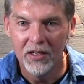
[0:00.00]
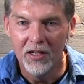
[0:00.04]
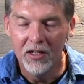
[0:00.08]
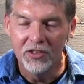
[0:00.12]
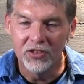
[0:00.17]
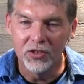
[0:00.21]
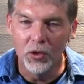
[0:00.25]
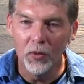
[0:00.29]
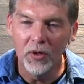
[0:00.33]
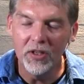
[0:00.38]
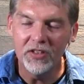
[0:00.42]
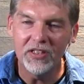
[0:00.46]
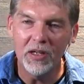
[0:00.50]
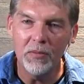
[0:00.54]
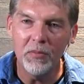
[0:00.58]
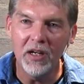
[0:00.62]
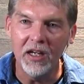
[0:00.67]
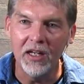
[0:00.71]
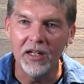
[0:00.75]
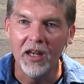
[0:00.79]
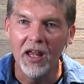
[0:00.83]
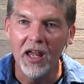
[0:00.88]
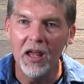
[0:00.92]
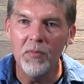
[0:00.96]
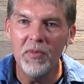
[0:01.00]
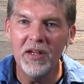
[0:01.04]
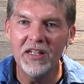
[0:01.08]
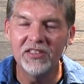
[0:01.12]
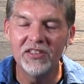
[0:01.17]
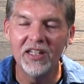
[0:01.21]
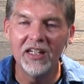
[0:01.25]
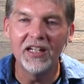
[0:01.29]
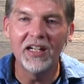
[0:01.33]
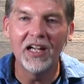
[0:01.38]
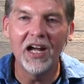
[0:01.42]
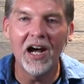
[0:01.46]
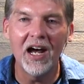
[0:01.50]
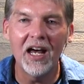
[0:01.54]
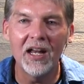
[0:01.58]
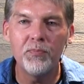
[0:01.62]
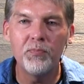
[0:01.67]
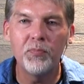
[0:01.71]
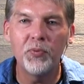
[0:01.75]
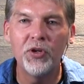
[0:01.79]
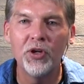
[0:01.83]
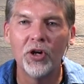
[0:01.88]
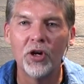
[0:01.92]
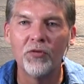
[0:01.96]
So, what does that mean? It means that
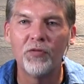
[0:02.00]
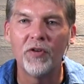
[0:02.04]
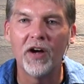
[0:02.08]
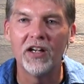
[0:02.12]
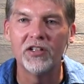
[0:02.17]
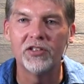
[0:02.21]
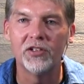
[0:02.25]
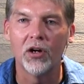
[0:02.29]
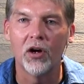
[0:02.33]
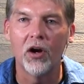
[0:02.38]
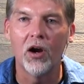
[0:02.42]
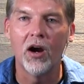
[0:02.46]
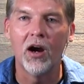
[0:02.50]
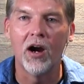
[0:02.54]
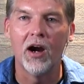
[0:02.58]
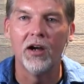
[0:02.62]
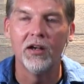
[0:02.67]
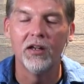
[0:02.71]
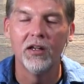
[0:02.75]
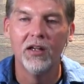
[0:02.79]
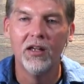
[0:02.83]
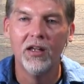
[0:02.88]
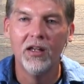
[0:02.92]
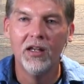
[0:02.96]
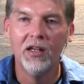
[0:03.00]
God purifies your heart